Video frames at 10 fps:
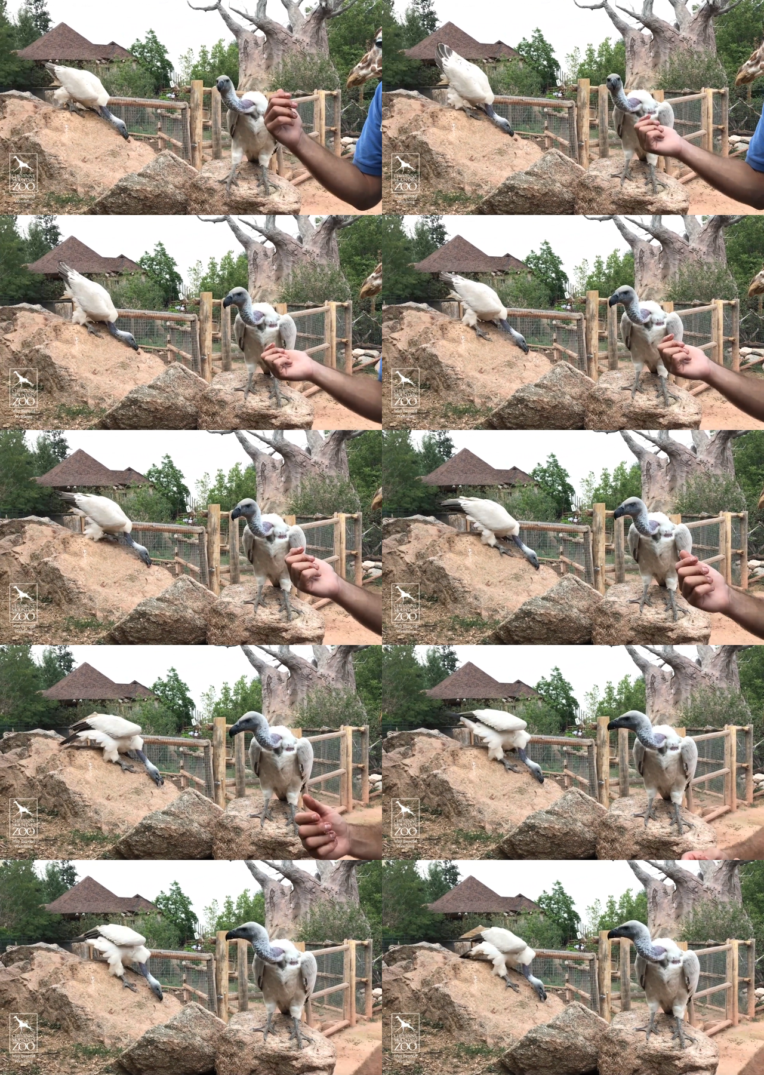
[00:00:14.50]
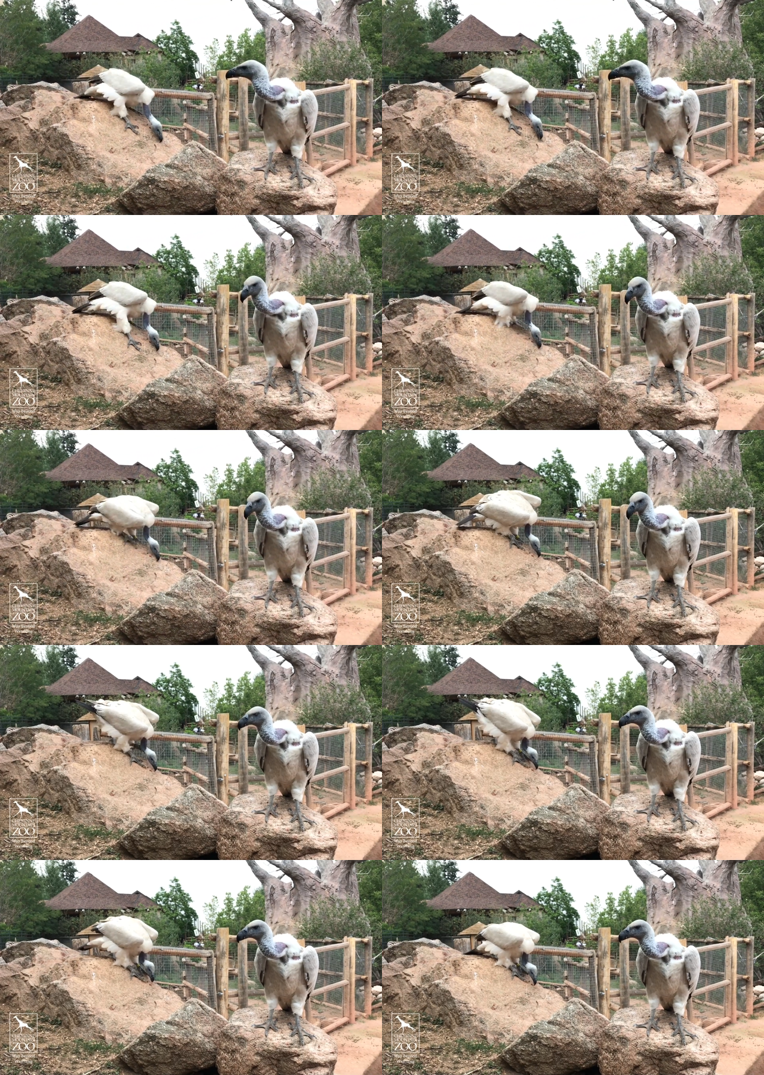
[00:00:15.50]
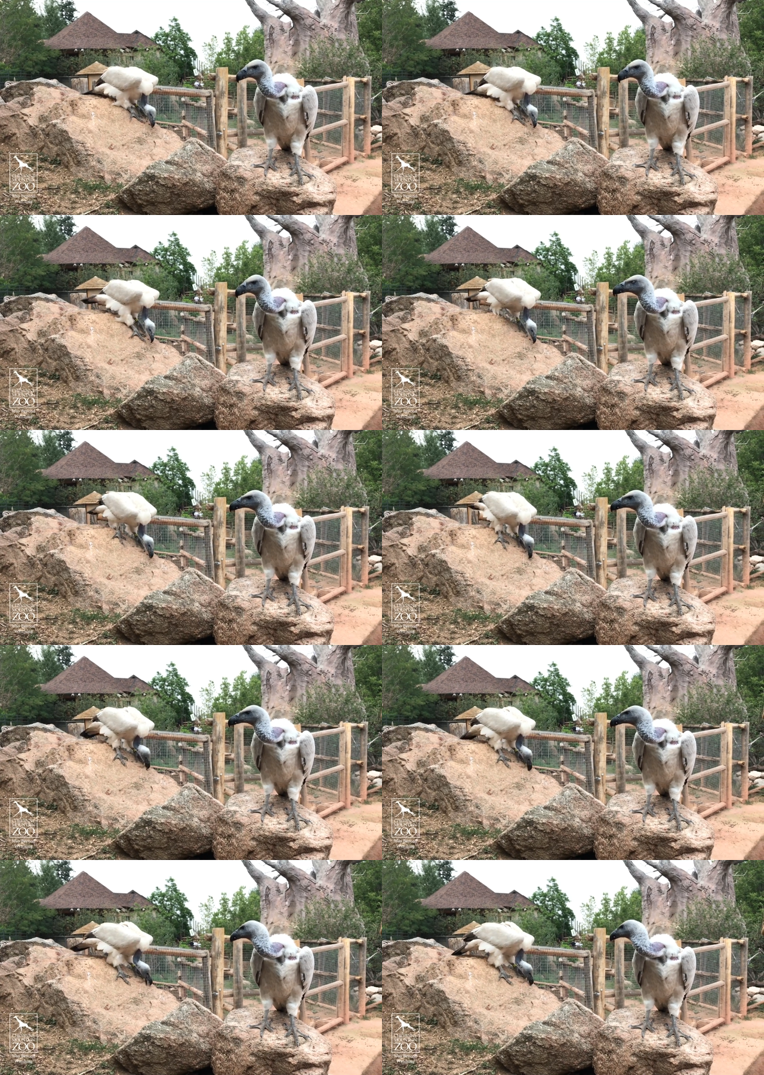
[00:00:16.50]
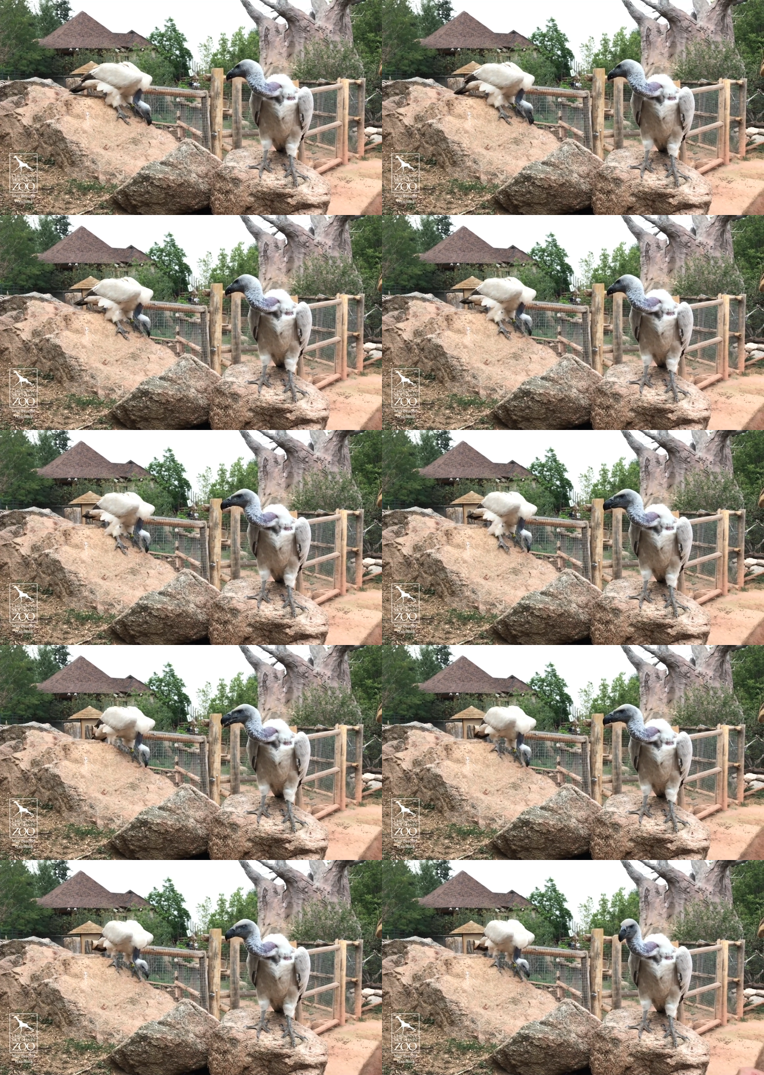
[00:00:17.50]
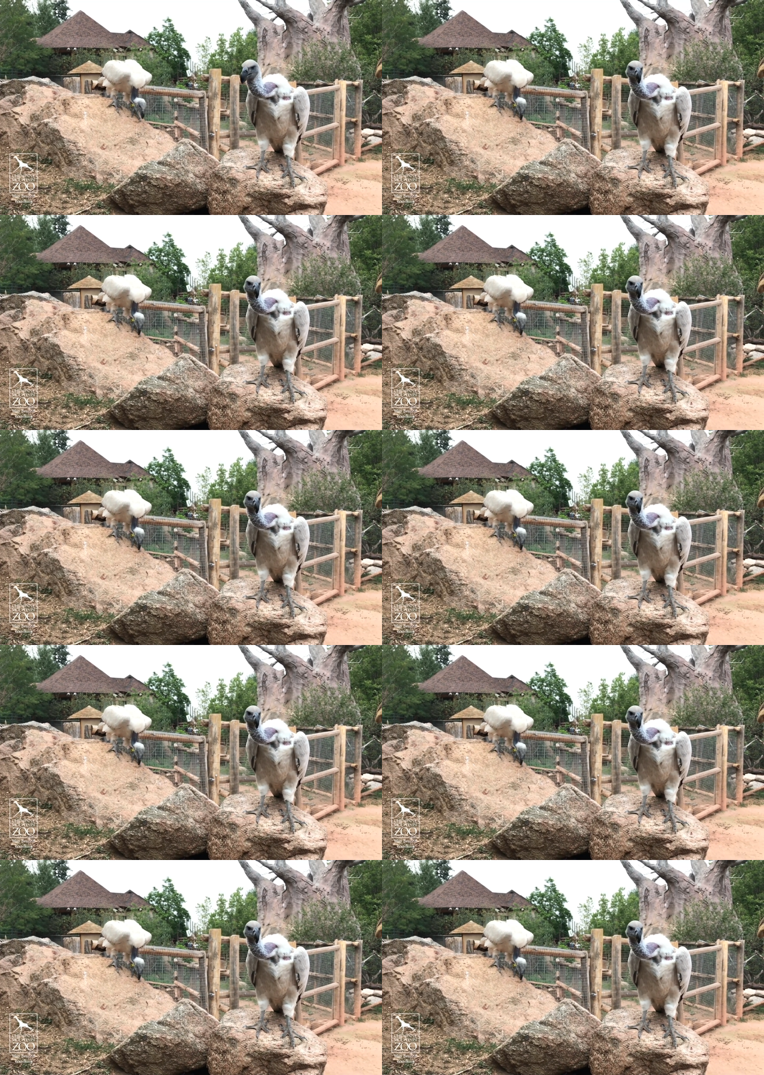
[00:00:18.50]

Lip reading: (no speaker visible)